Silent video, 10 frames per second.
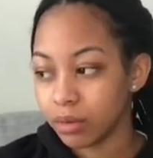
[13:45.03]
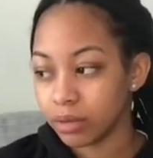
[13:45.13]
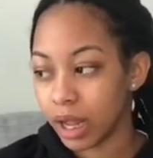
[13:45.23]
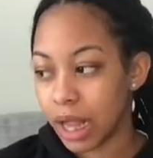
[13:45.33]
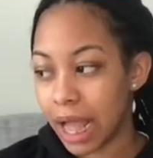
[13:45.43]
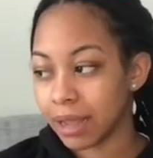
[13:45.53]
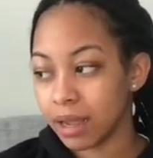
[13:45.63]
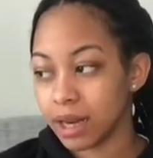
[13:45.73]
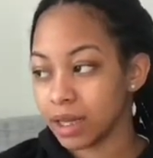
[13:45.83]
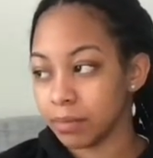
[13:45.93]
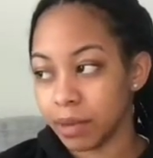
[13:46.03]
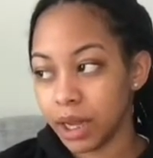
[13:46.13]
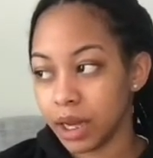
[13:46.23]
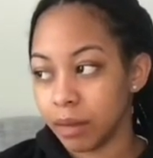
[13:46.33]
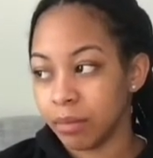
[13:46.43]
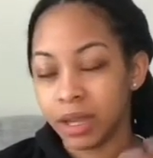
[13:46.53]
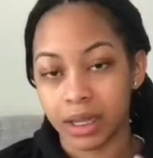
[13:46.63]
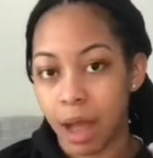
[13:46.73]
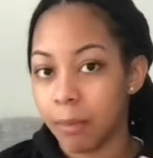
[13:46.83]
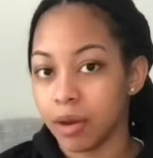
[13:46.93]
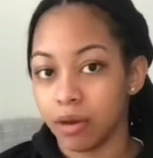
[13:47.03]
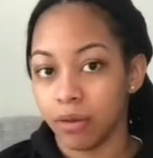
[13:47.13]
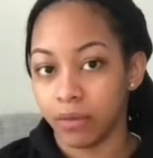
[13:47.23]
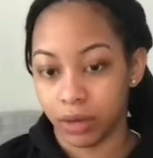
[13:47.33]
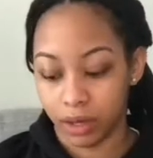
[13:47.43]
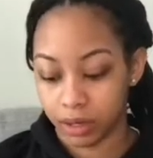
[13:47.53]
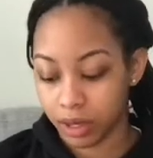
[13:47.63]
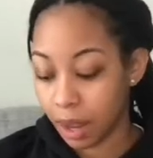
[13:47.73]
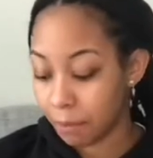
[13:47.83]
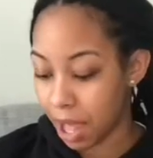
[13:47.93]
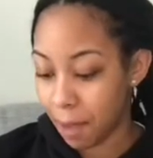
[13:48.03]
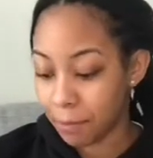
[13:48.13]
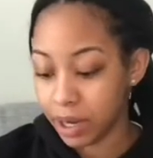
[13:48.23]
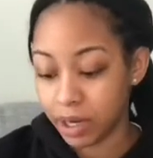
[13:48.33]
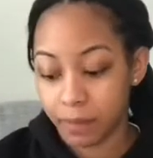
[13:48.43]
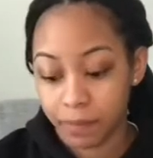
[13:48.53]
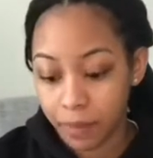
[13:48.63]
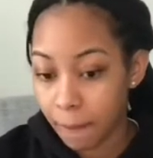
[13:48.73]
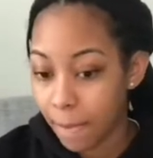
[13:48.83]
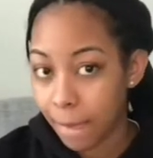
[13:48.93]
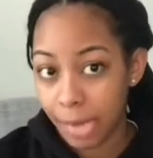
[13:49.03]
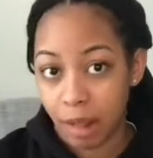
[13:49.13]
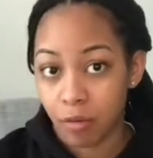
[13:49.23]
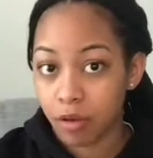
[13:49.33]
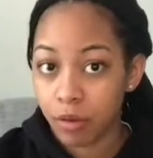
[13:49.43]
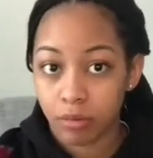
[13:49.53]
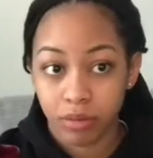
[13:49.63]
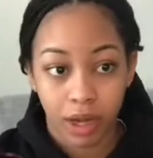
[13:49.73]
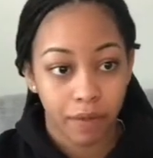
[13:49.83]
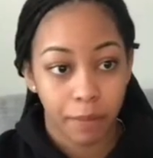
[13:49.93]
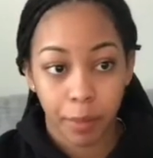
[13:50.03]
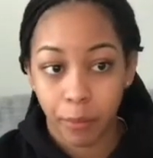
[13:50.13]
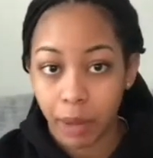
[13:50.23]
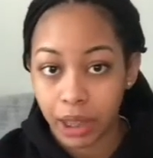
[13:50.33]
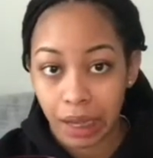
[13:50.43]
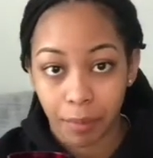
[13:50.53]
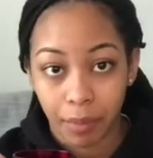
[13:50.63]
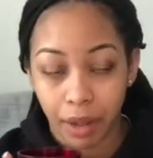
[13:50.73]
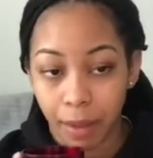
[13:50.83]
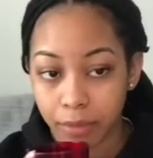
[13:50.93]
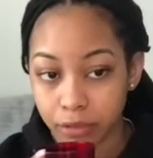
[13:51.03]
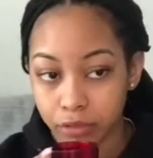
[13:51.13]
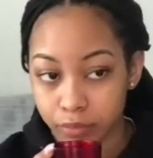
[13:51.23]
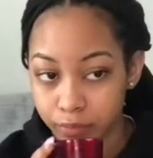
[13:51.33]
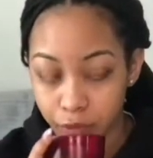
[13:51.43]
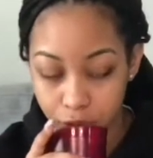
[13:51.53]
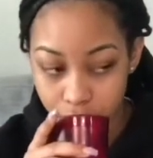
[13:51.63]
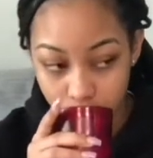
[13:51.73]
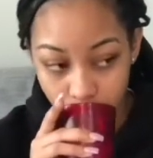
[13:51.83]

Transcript: Like, I can't explain it because I'm a good friend, in my opinion. I don't know what other people might think of me, but I'm a good friend, so.